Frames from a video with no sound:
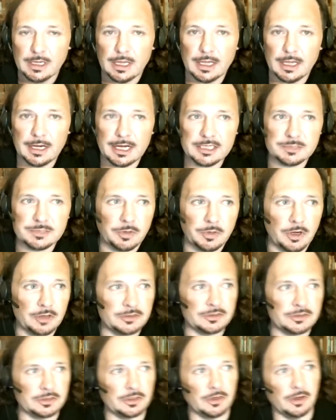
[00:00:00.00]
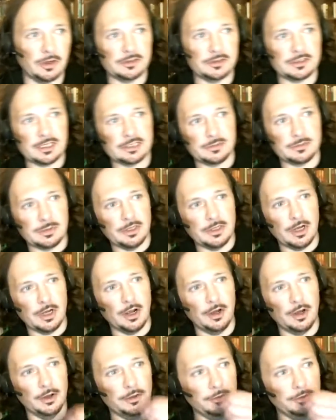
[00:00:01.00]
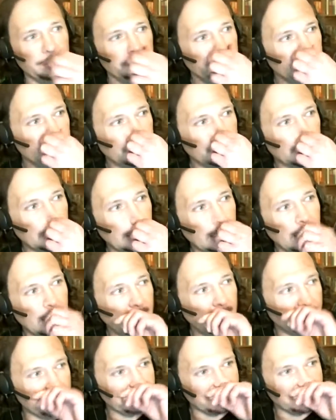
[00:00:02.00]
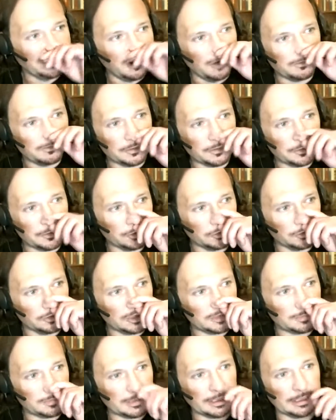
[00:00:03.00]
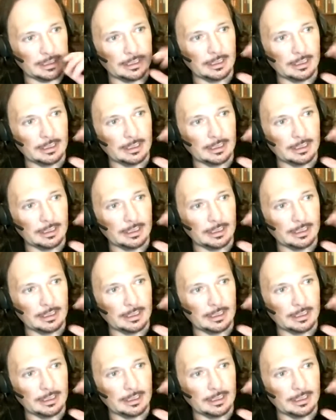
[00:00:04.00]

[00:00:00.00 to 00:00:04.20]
It has pros and cons, as we know. Often you'll just be